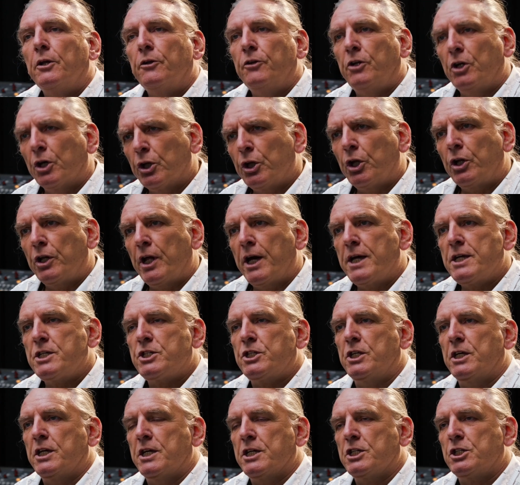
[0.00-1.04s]
The other nice
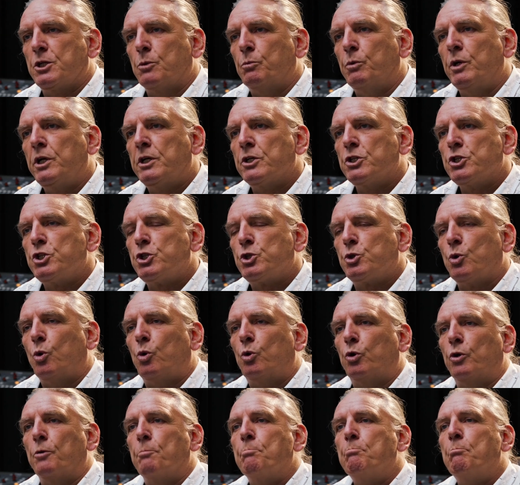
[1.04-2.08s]
thing is that we can
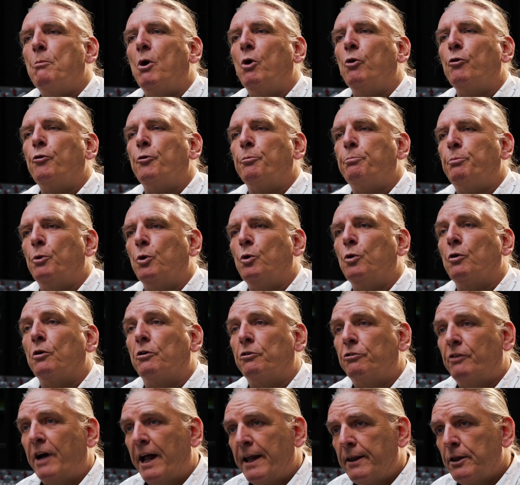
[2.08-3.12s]
store multiple
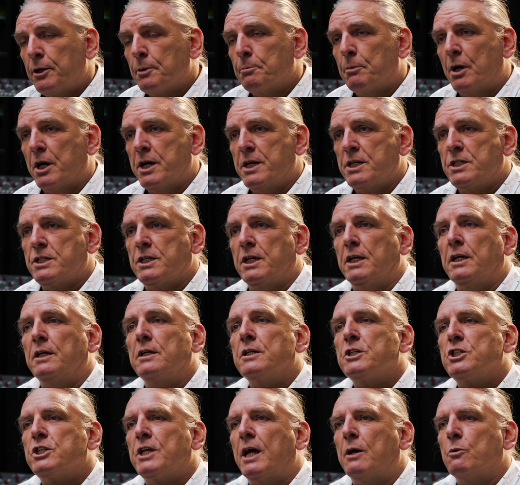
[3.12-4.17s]
randomizing
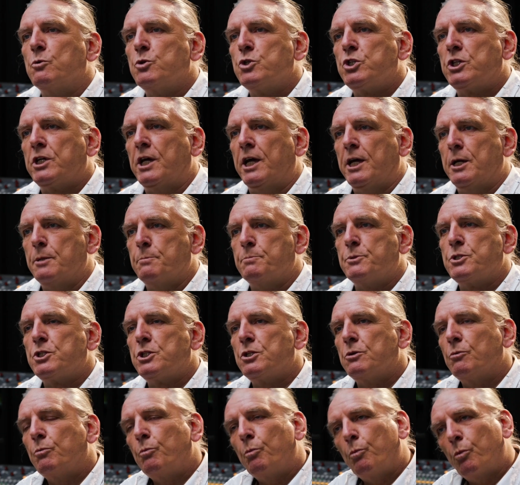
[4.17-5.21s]

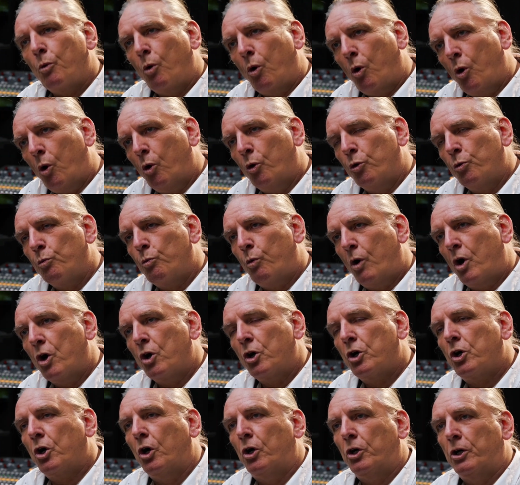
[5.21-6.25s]
soundscapes on
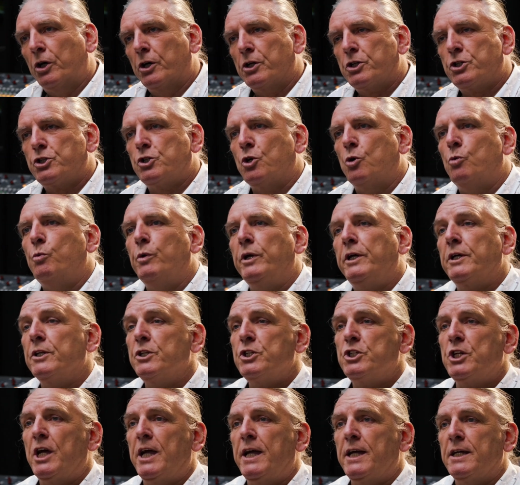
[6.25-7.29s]
one card. So we can
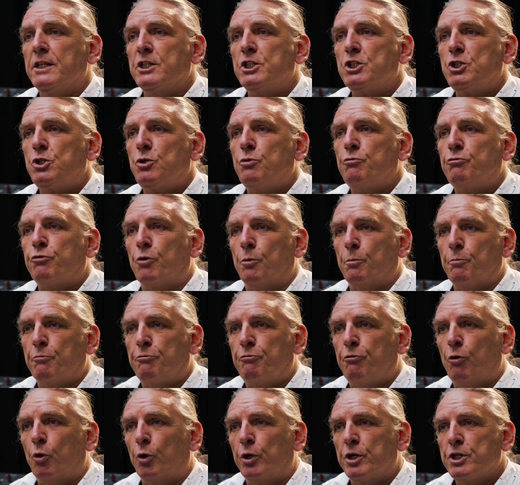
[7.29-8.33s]
change from
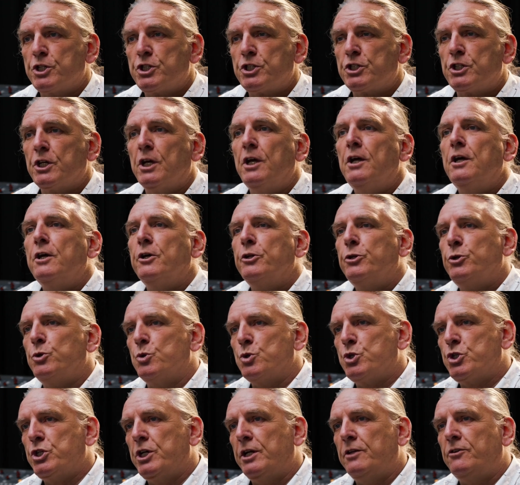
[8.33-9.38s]
forest to
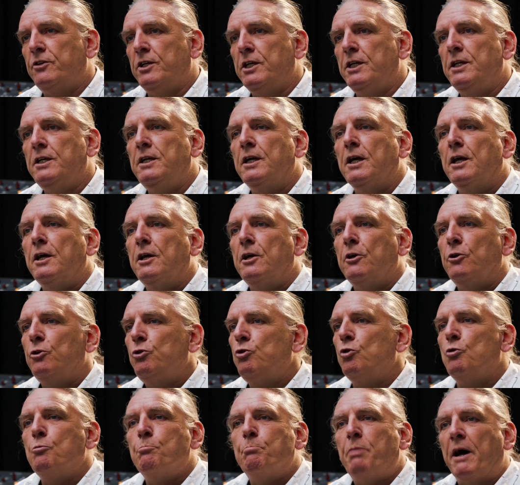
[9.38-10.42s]
city
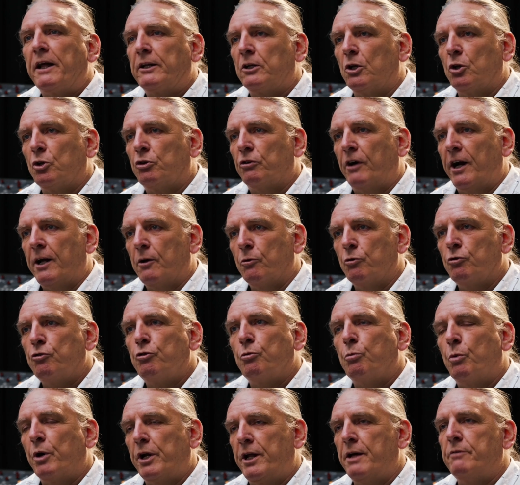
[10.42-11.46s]
to battleground,
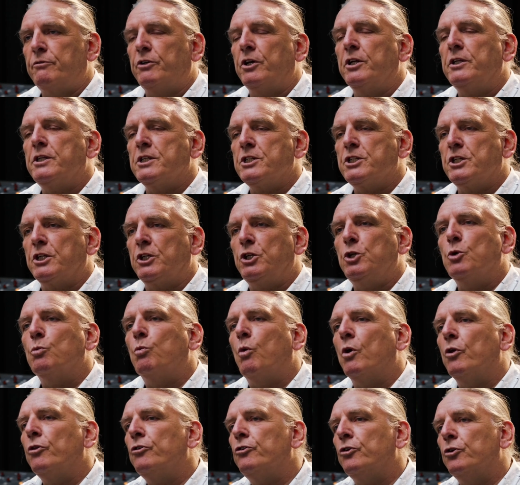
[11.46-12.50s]
whatever it is that you
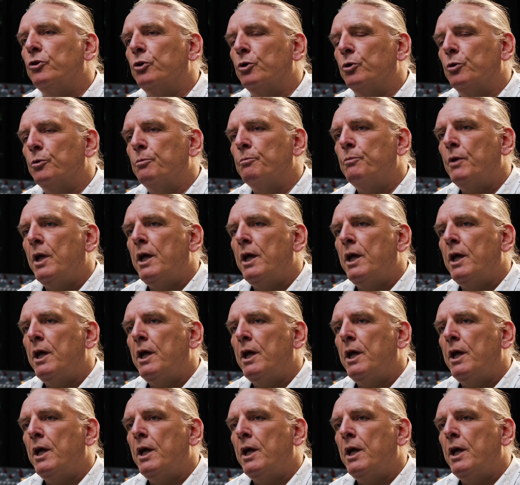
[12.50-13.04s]
want to do.